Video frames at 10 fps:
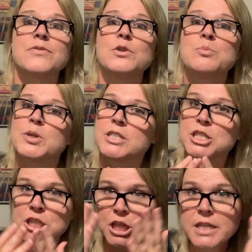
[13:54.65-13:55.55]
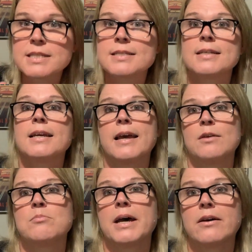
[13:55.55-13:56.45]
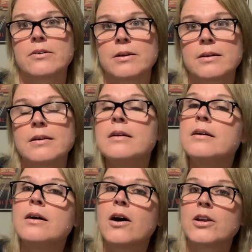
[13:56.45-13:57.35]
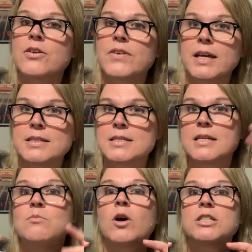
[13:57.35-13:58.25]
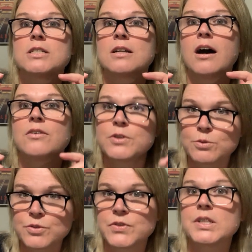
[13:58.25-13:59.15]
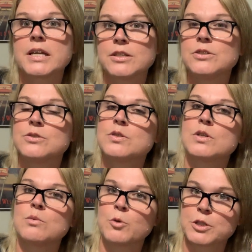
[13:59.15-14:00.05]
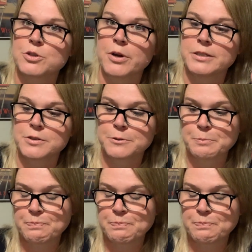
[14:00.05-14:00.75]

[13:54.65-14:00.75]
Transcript: If you put just hemp powder on your face and washed it off, you would feel like you used a moisturizer.